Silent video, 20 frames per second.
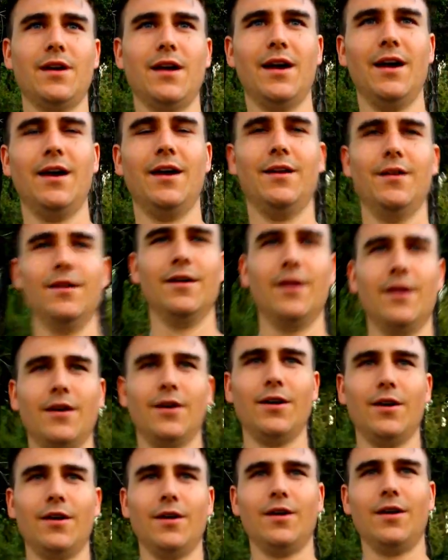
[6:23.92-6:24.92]
And
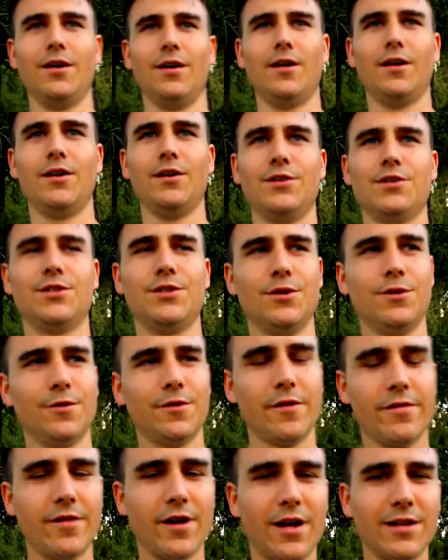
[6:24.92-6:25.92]

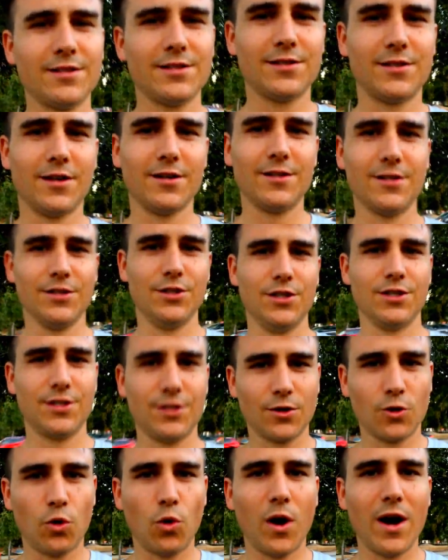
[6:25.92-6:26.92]
soon the thoughts start to
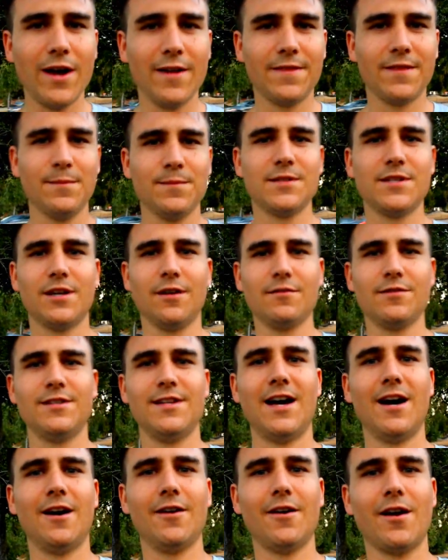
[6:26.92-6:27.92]
just quiet themselves
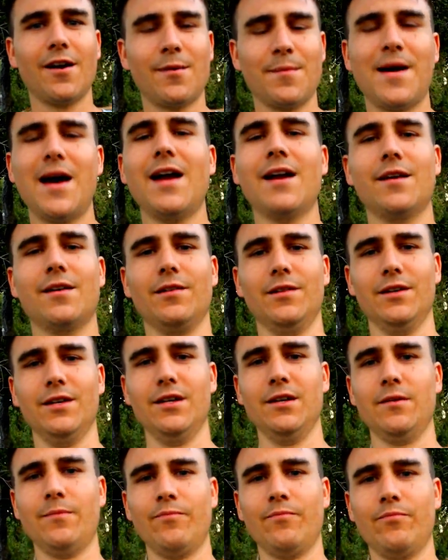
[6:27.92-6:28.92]
down automatically,
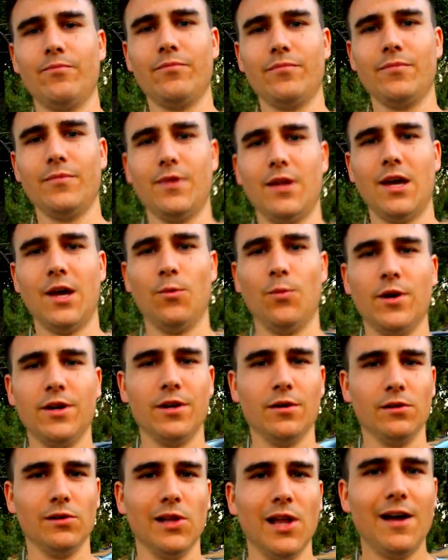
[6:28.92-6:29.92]
and what
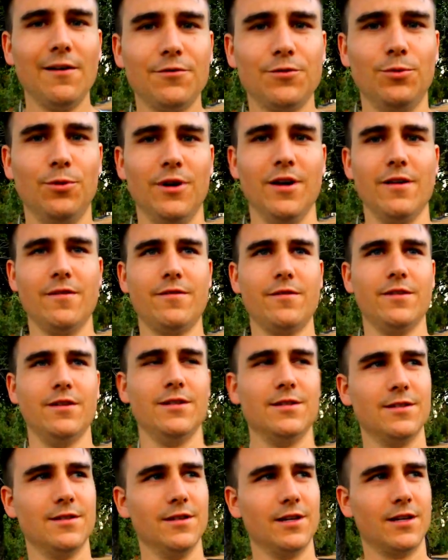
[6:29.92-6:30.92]
you're left with
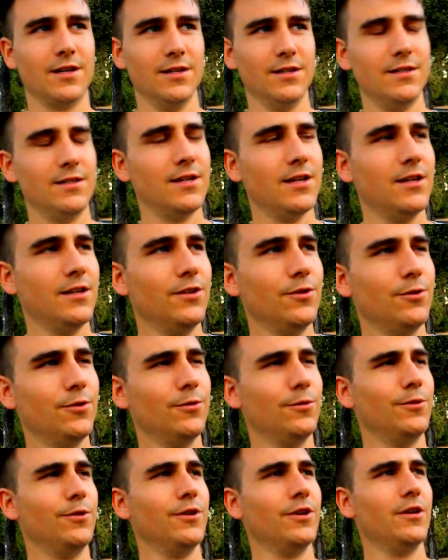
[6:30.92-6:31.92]
is the
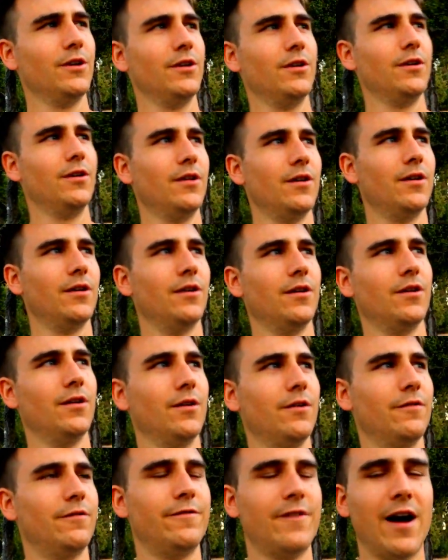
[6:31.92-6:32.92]
continued
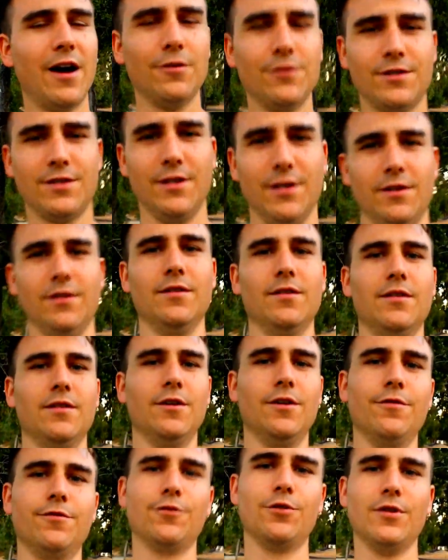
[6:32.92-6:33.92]
fountain
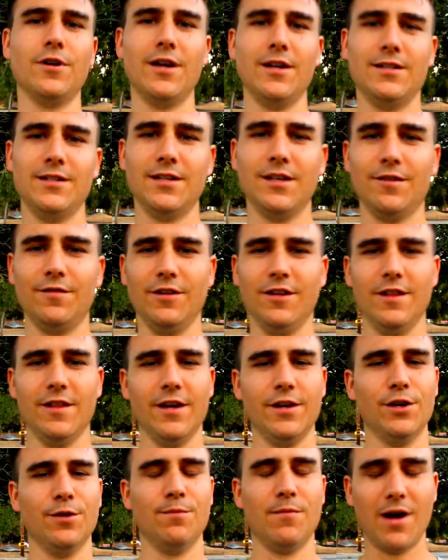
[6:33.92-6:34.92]
of creativity
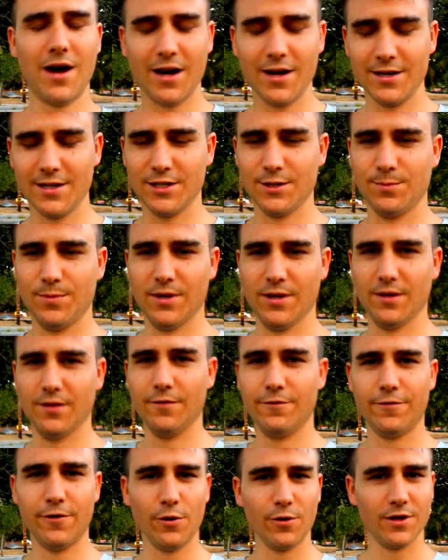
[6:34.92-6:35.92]
that your mind has
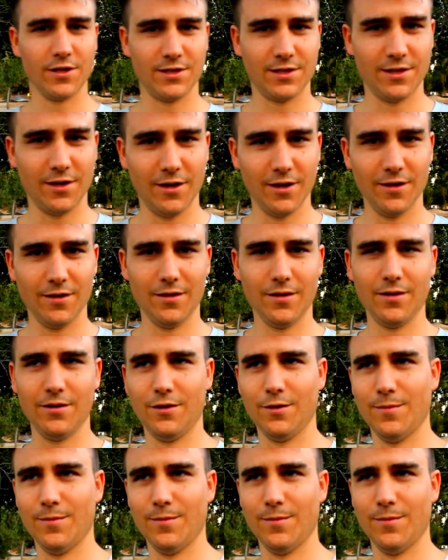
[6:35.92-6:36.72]
been focused on.